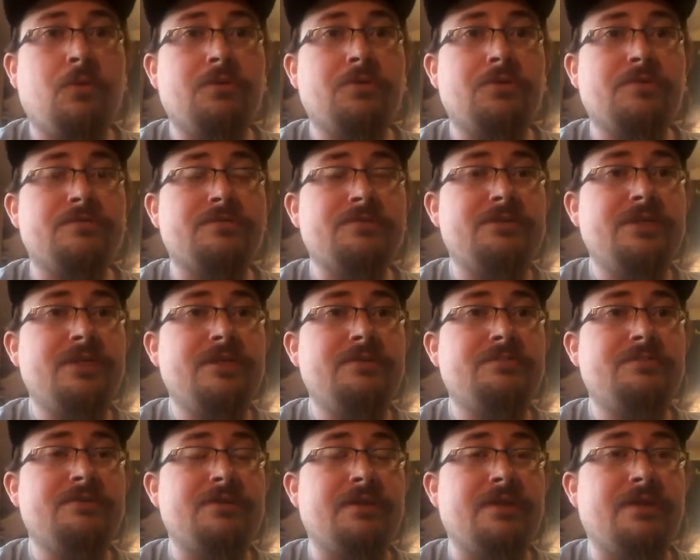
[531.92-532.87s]
of
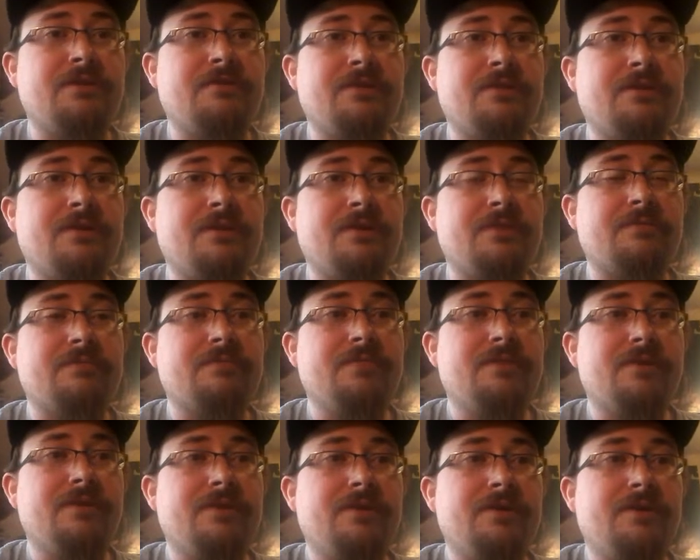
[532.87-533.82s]
sheep and everything,
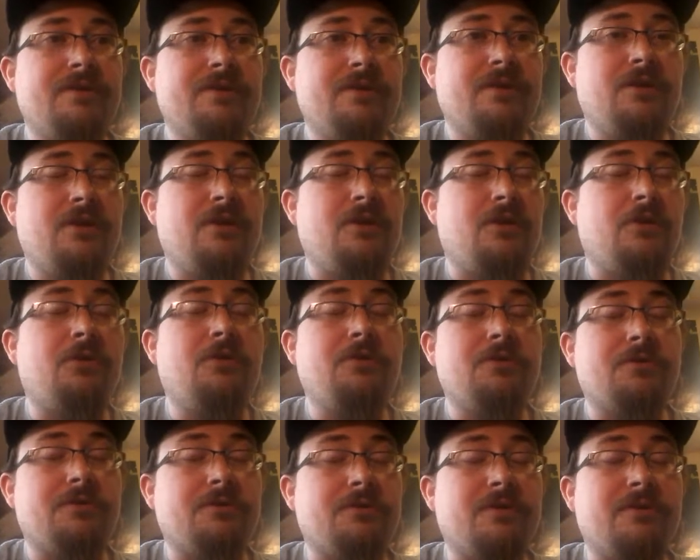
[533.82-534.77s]
a
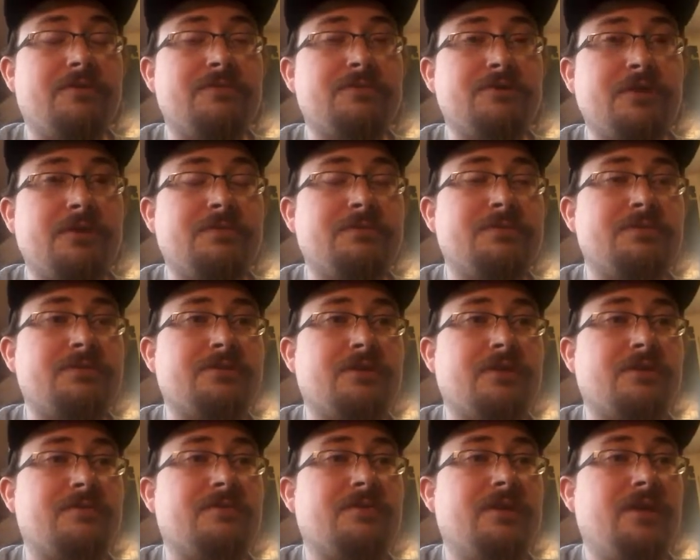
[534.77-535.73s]
herder of sheep and
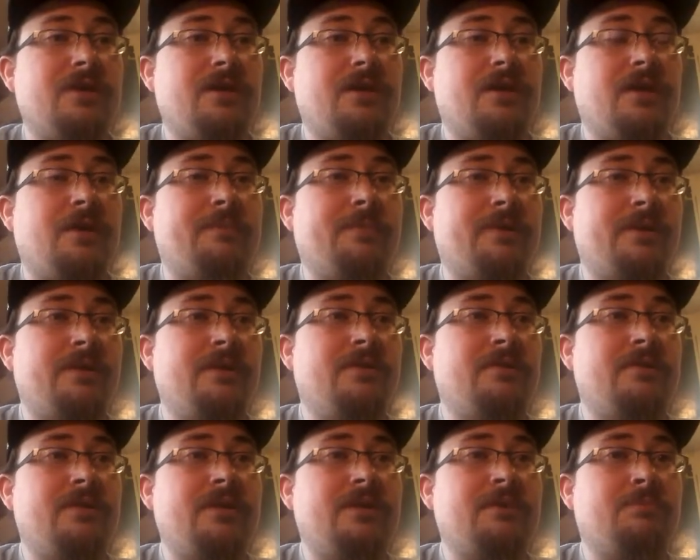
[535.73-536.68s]
stuff,
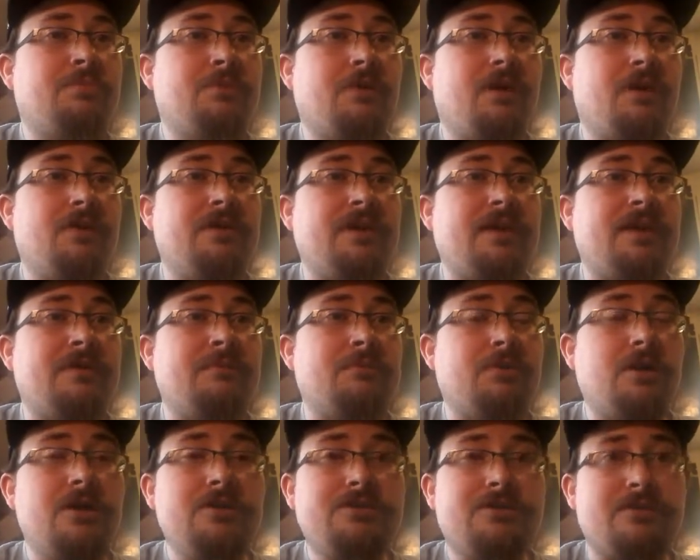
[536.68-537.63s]
apparently brought a
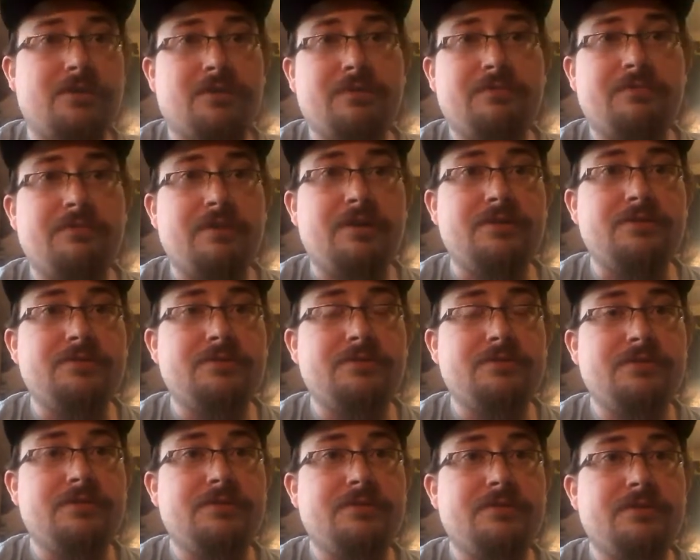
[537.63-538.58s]
blood sacrifice
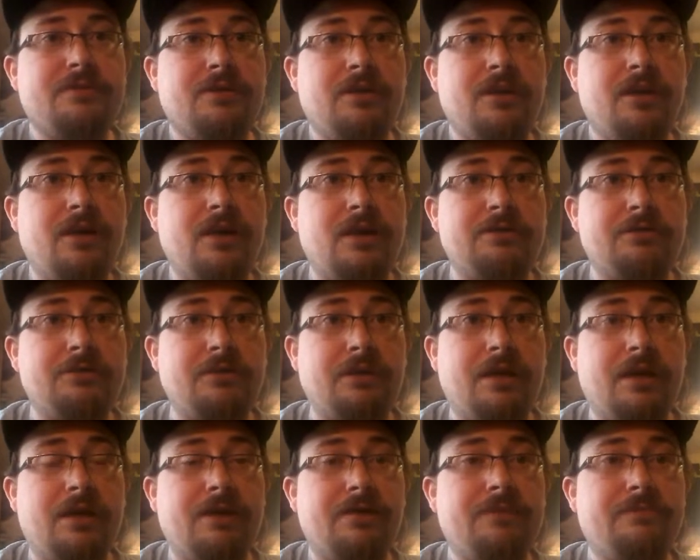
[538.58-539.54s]
to
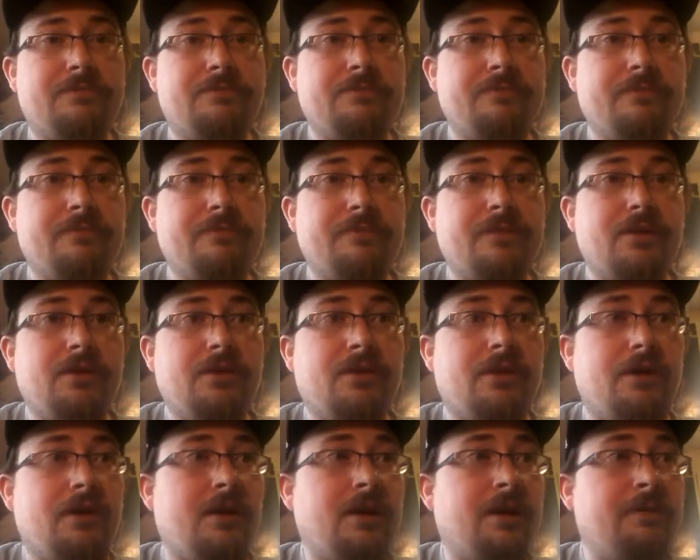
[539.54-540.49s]
God,
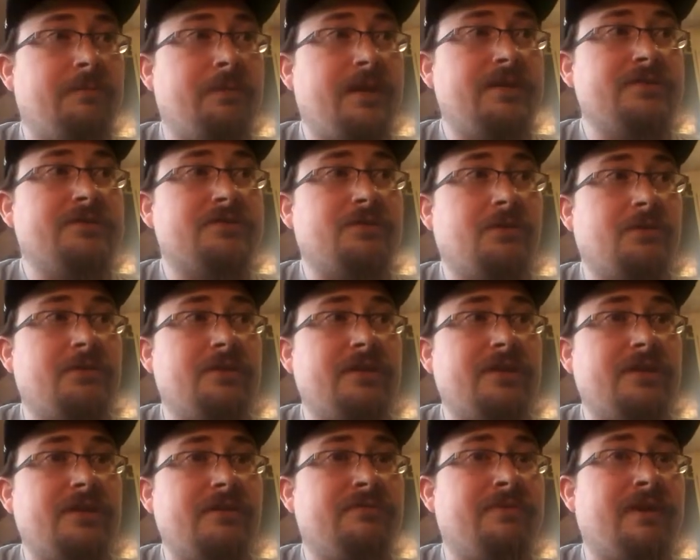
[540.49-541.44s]
based on
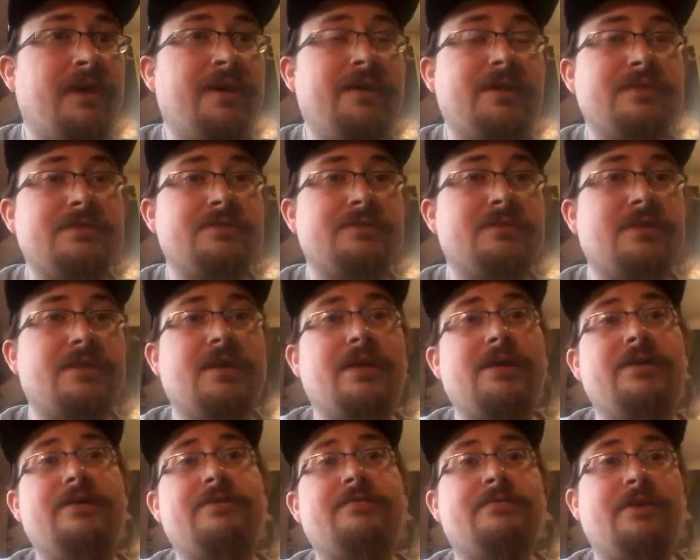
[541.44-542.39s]
the findings that
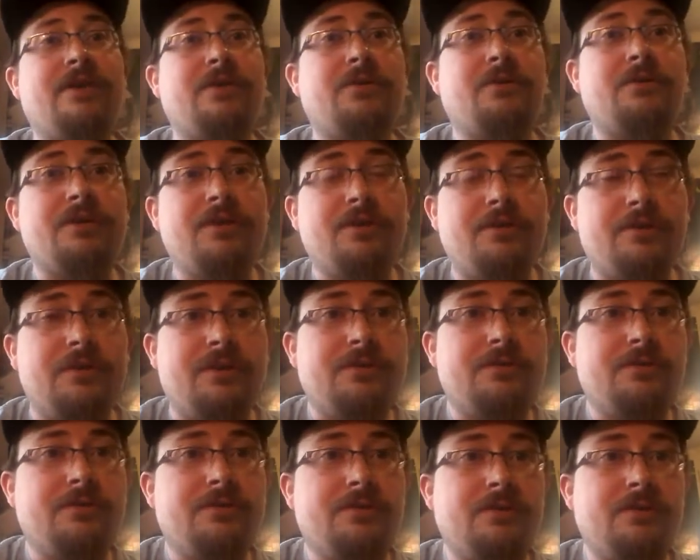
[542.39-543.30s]
I found on the internet.